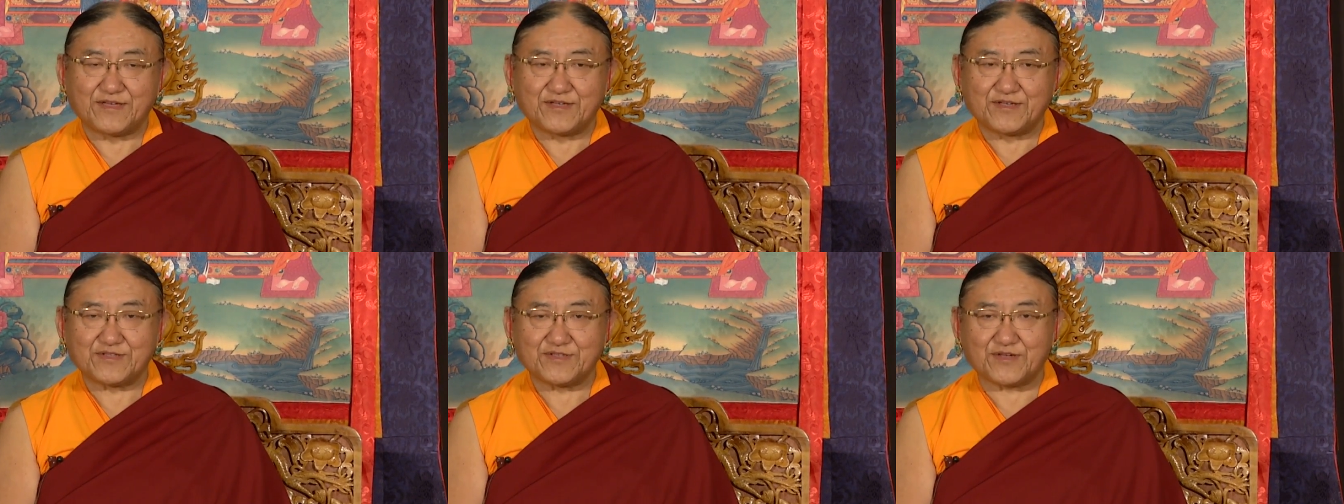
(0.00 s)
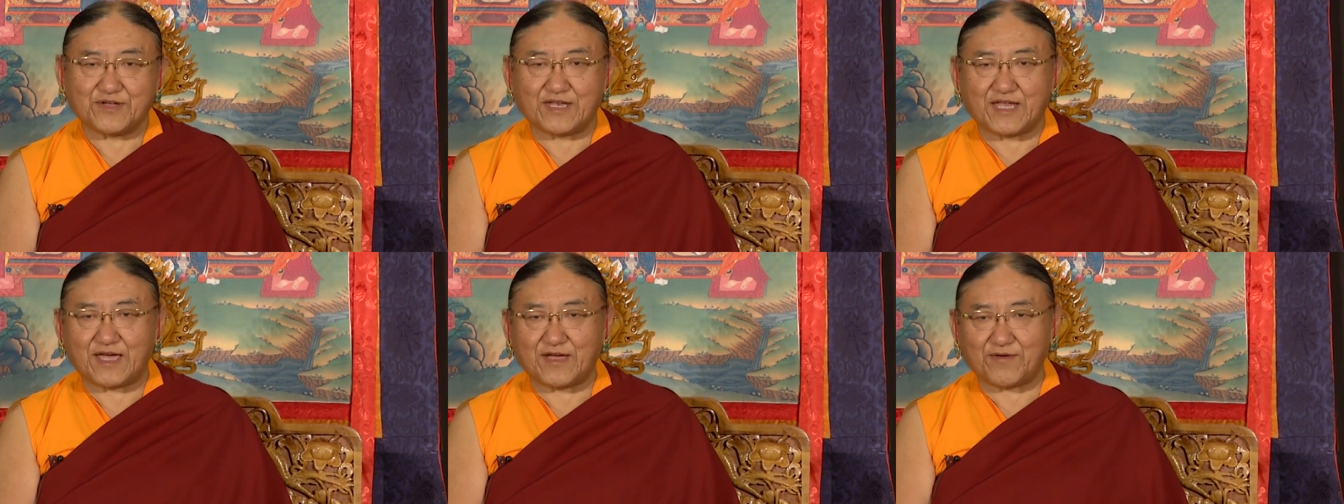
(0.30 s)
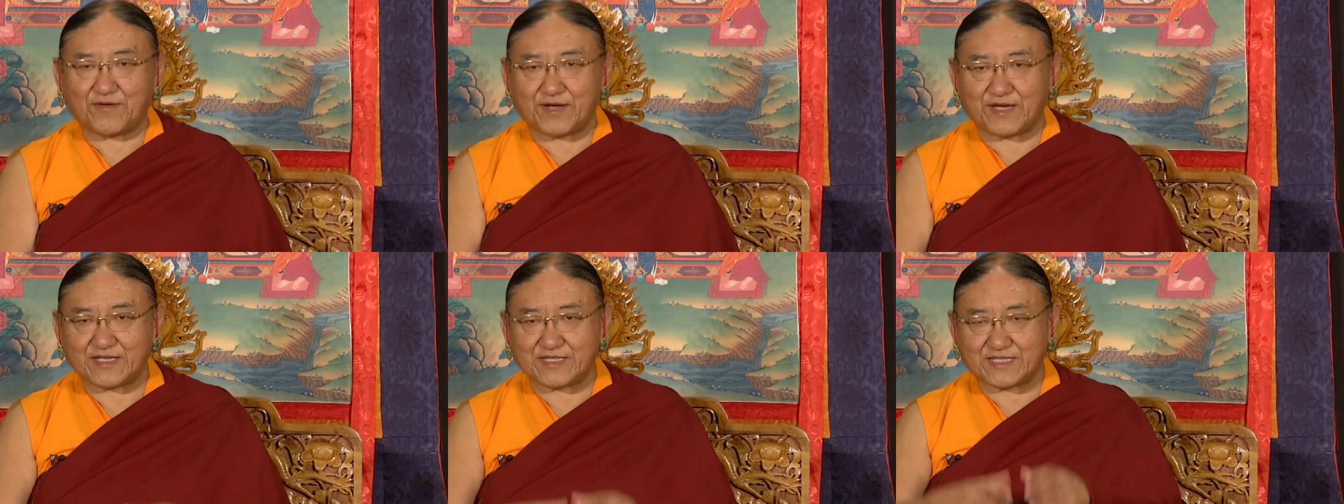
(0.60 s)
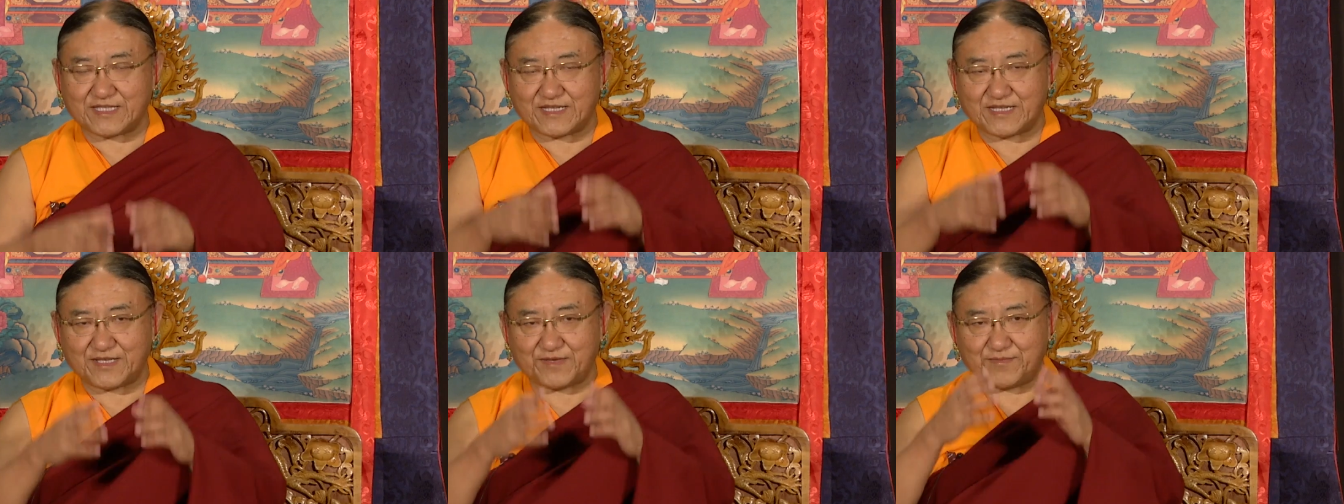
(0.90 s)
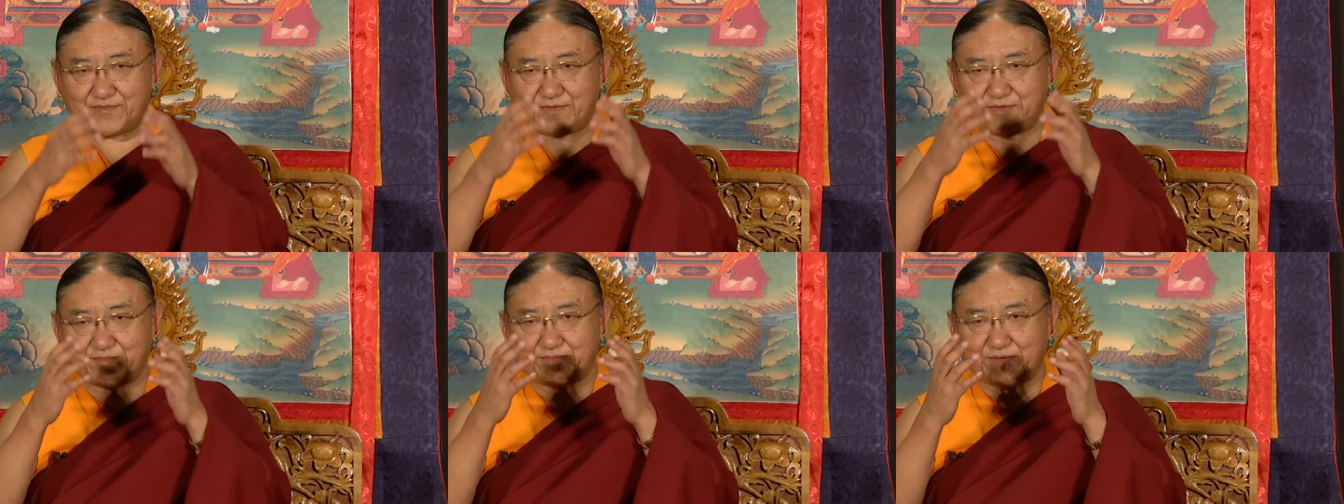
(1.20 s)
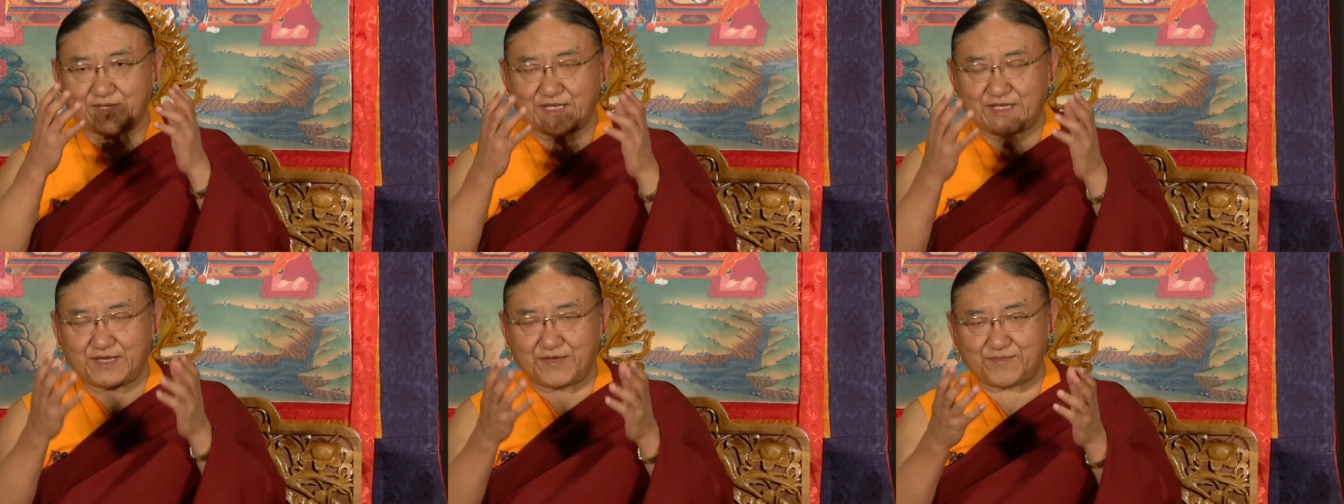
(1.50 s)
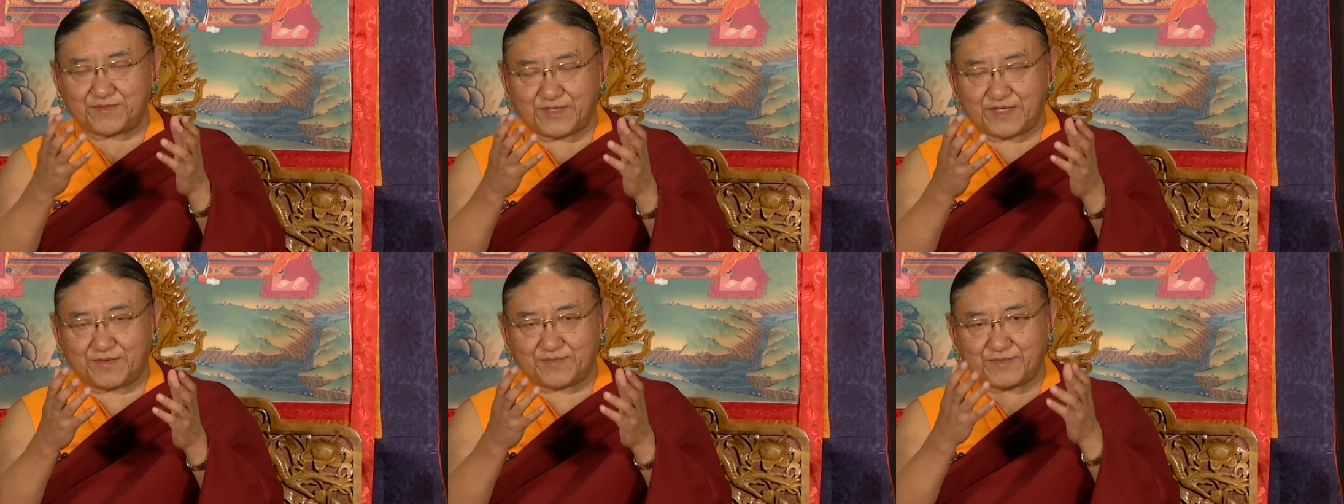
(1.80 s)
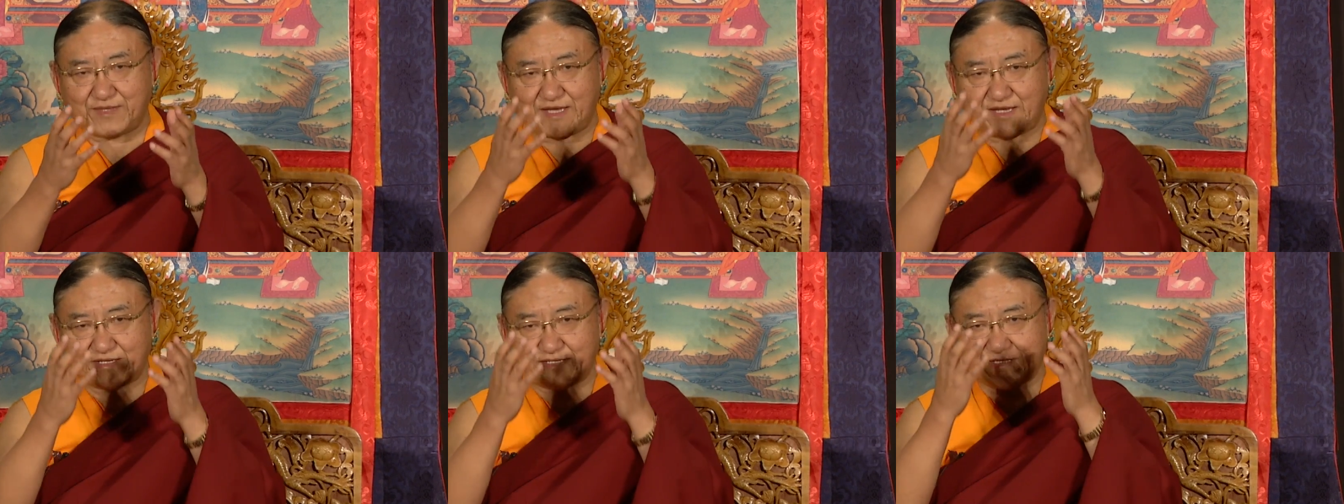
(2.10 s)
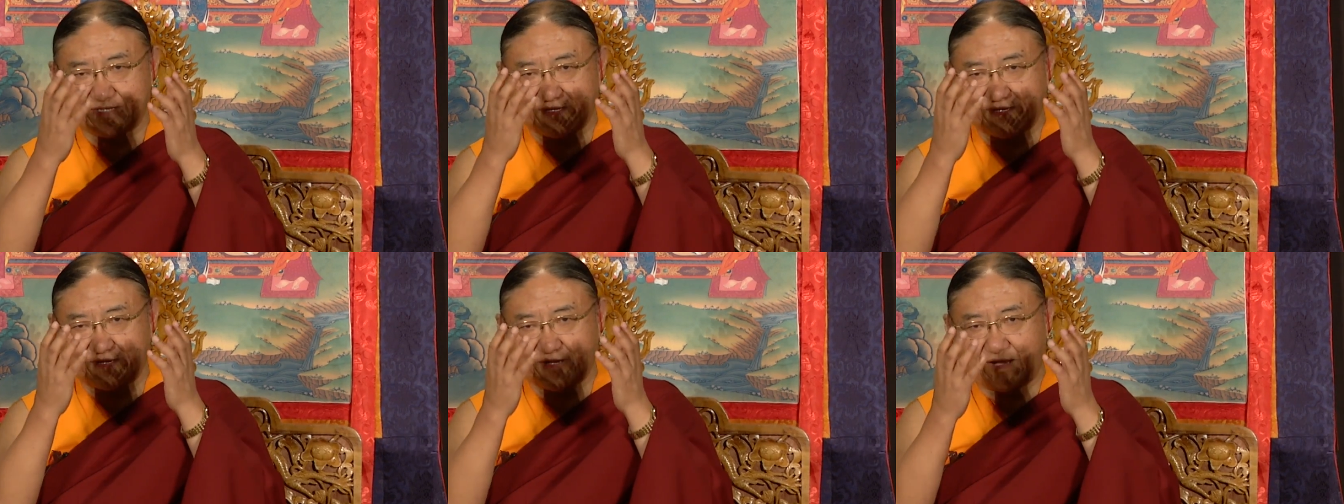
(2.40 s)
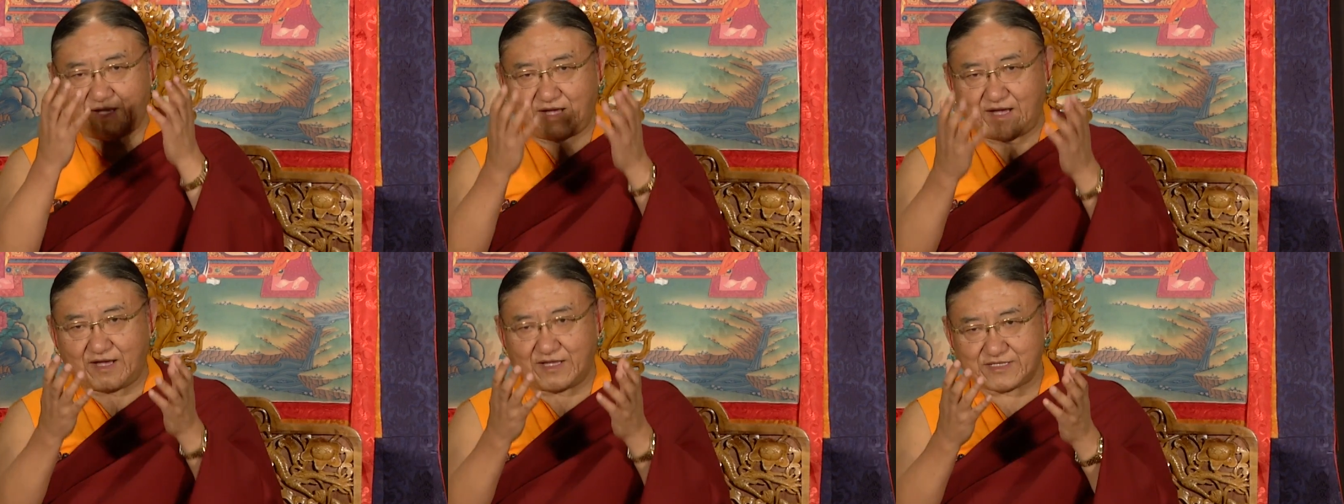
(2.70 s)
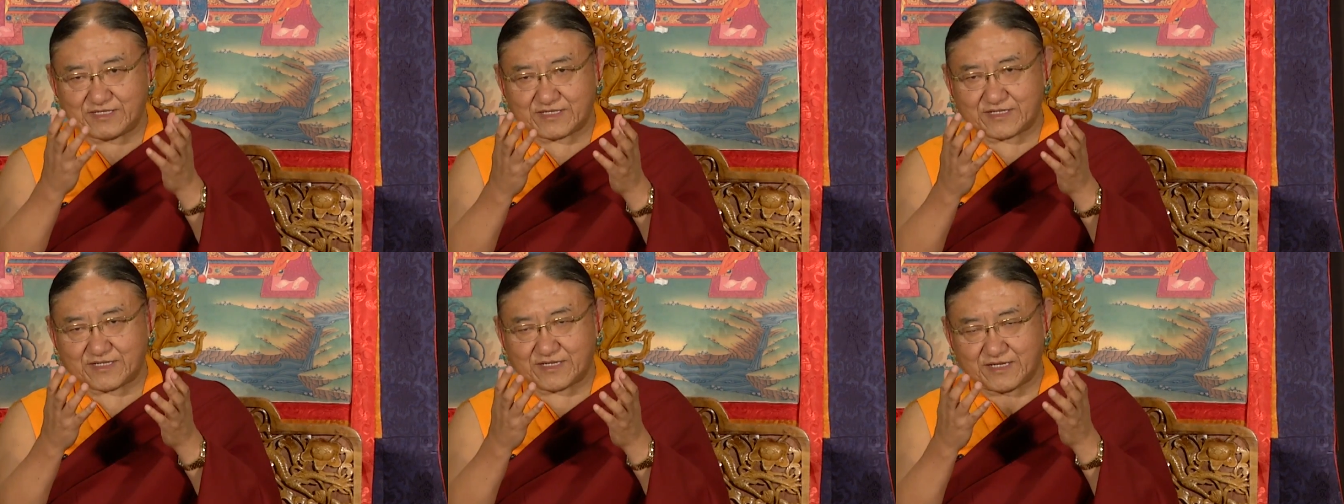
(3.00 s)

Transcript: So likewise, that if we believe if there's a God,